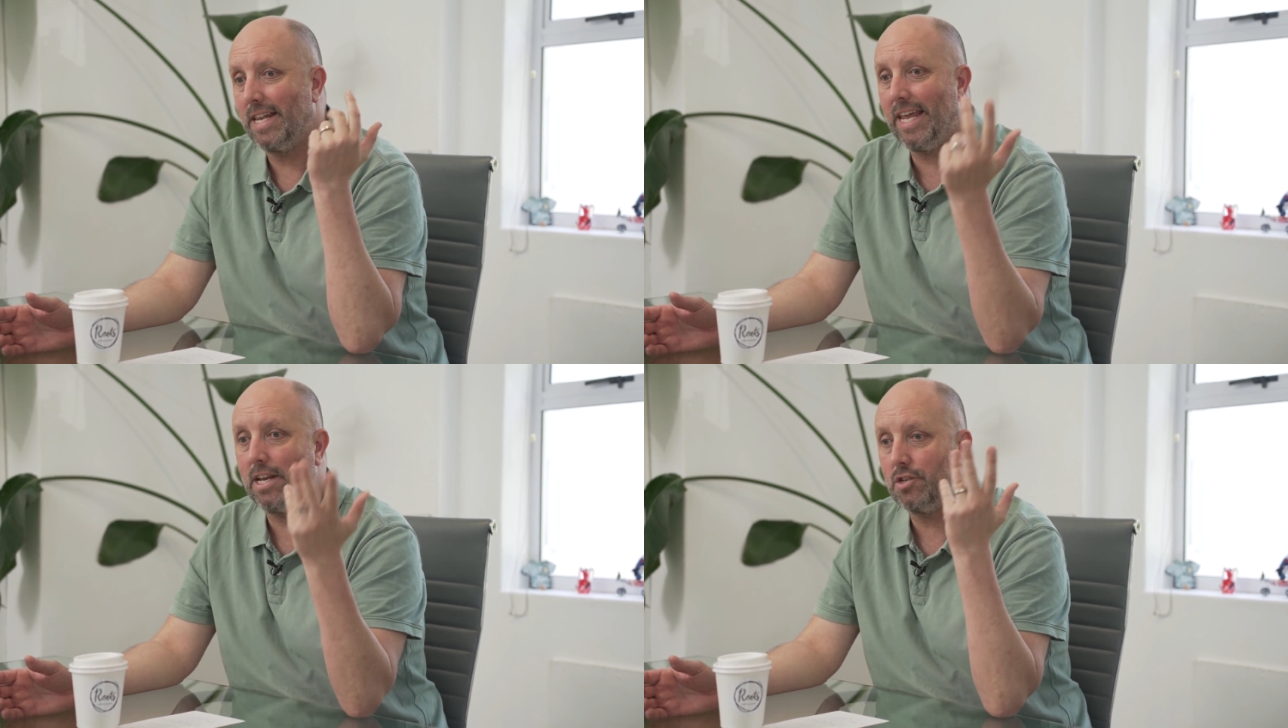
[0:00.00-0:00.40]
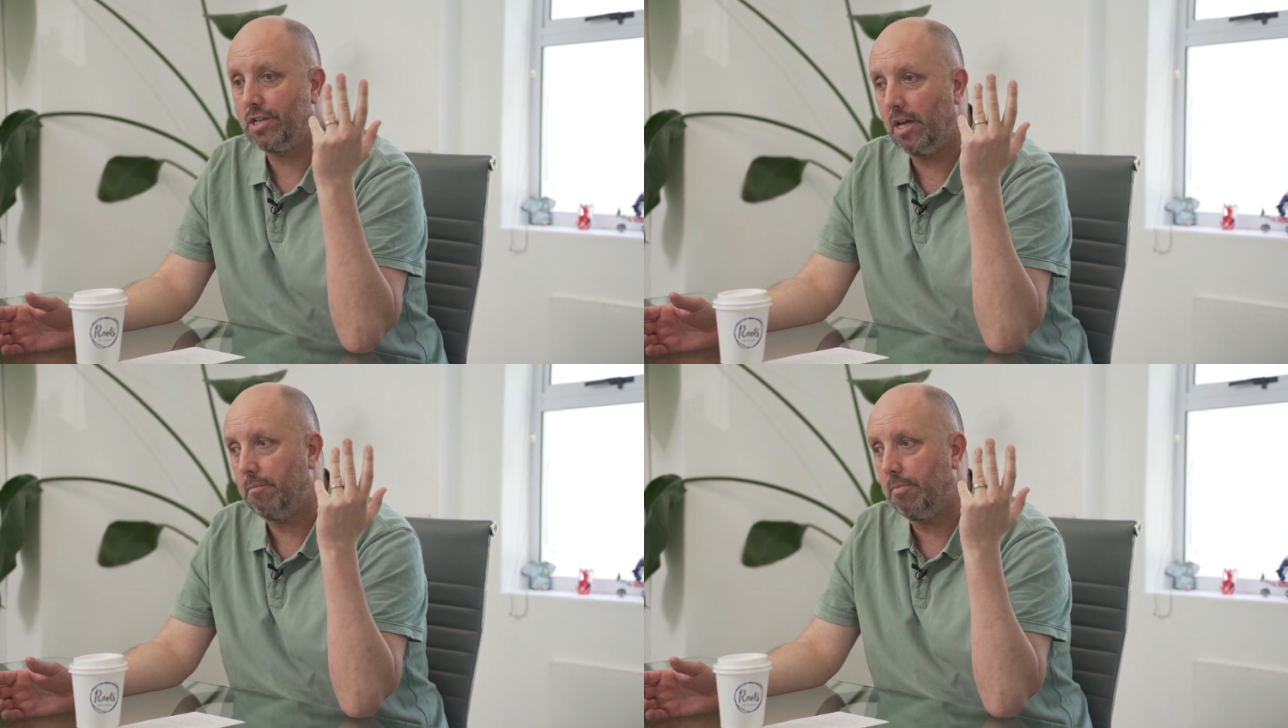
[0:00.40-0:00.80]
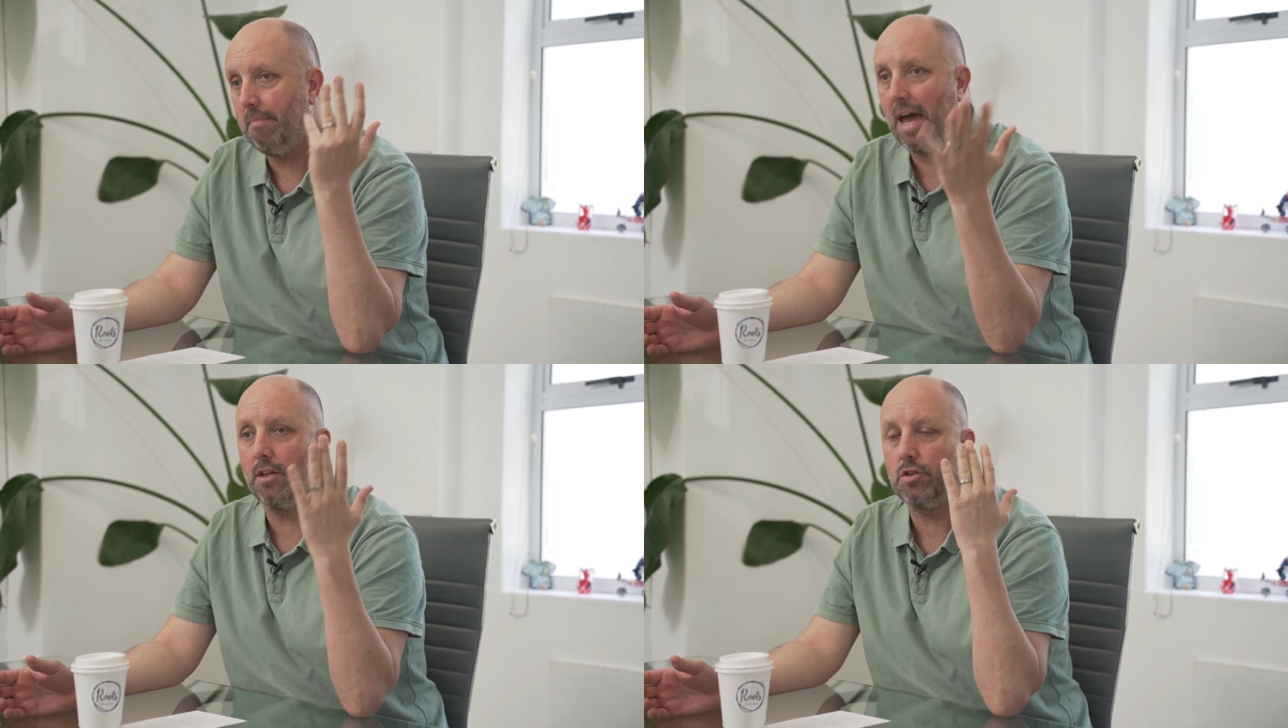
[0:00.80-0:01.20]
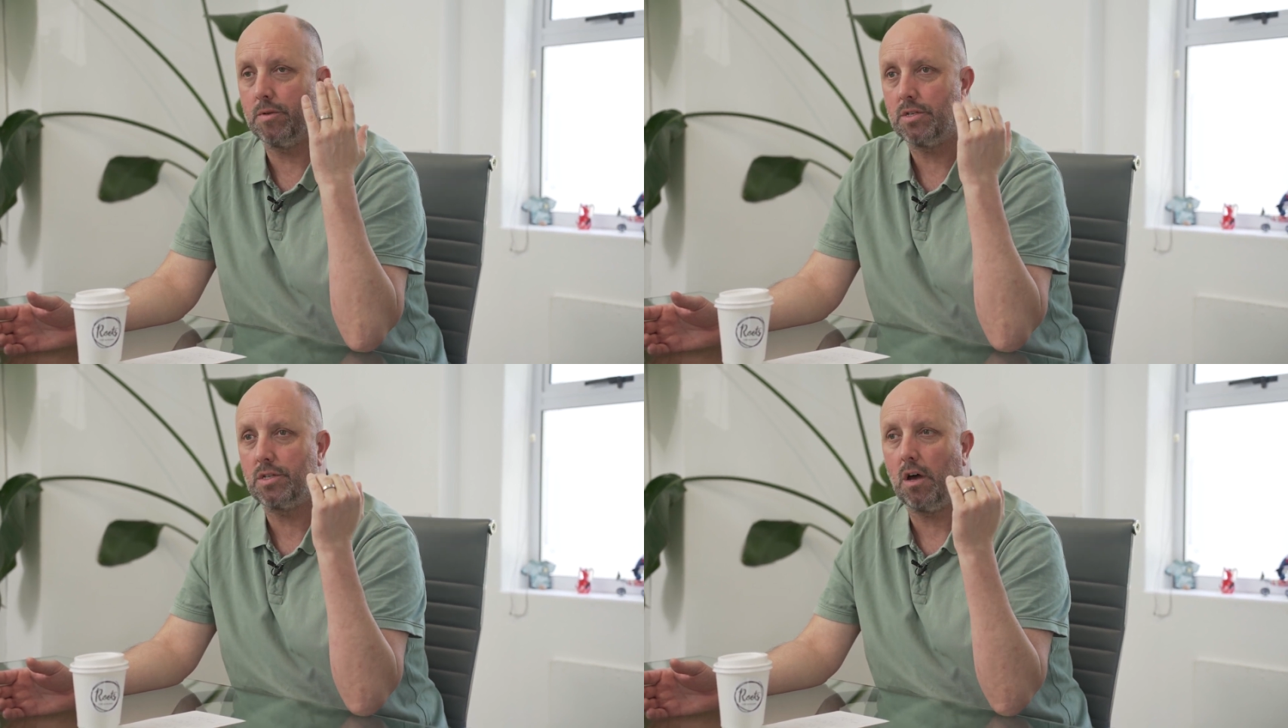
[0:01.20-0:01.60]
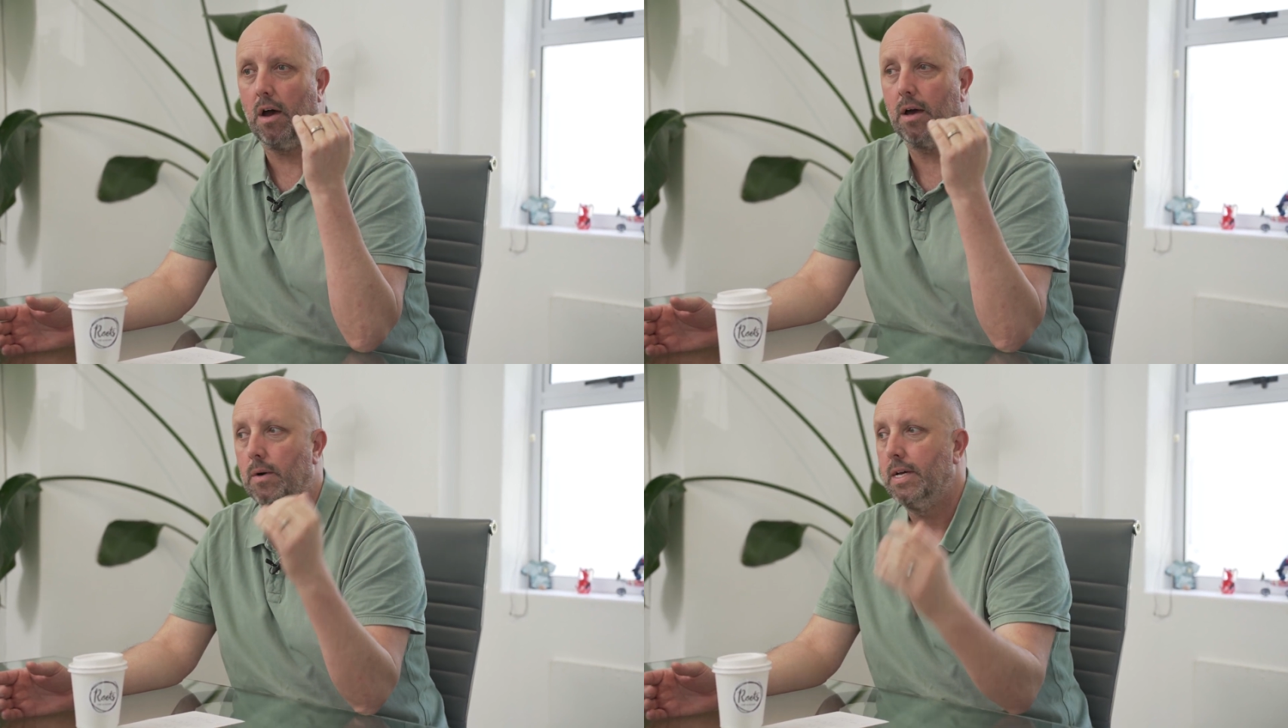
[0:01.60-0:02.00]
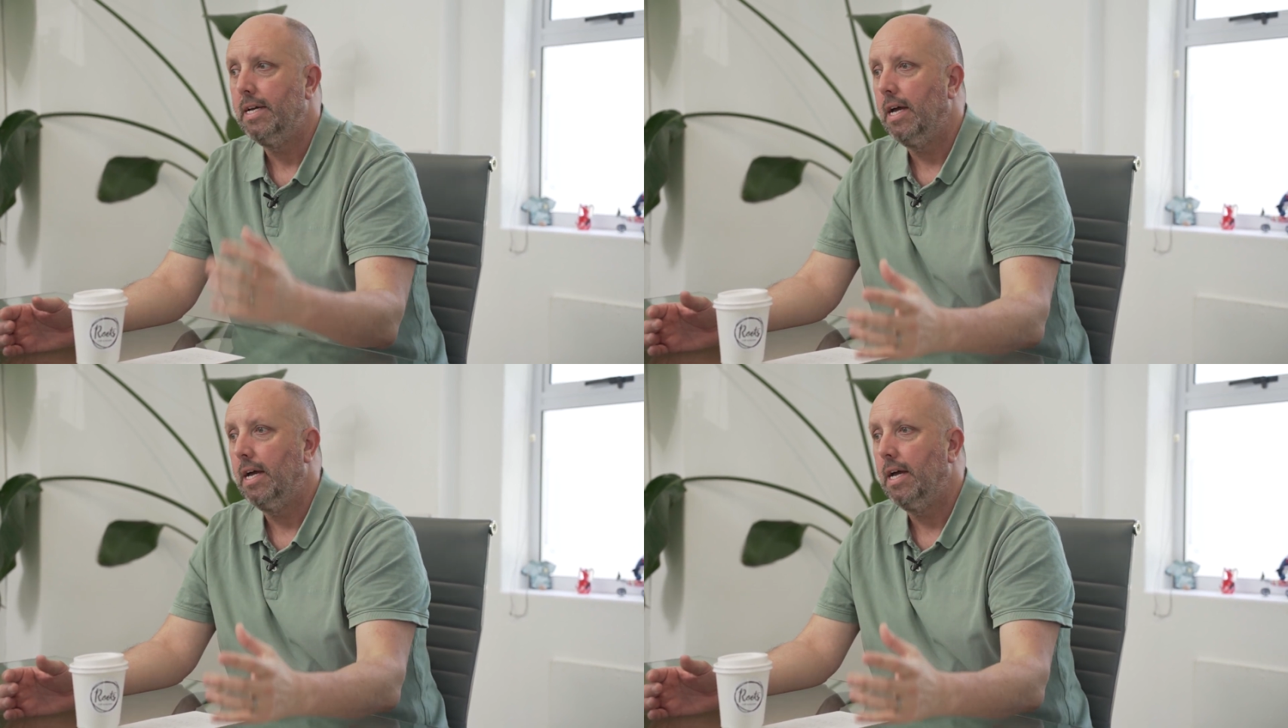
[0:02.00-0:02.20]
leadership, management style.